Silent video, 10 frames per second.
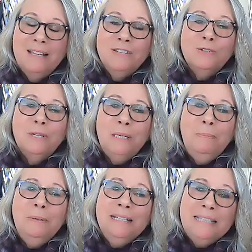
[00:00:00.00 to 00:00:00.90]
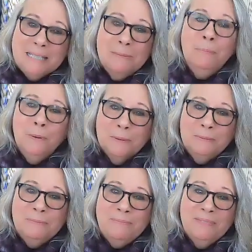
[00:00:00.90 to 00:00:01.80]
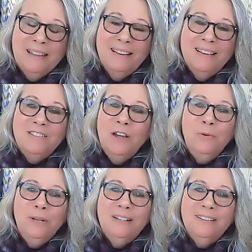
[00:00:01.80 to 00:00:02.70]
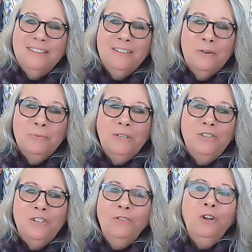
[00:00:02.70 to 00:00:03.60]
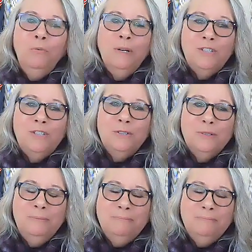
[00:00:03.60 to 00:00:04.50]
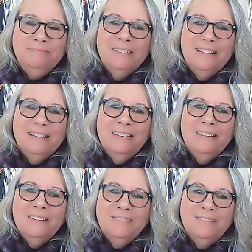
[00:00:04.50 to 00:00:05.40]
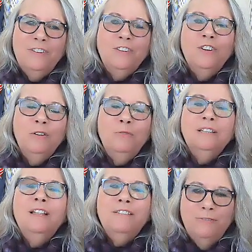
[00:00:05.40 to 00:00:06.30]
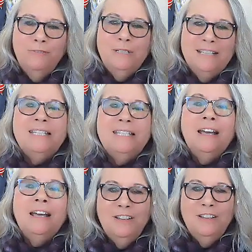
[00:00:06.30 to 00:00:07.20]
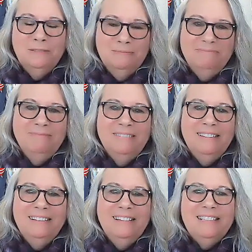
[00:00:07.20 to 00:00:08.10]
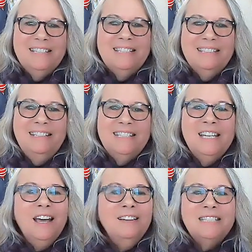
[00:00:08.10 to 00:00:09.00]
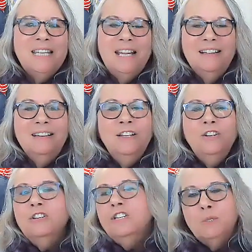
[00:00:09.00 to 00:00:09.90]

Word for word: So keeping it simple, knowing, you know, when you don't know what to do, figure out what love would, is telling you. It's, it's not saying you're going to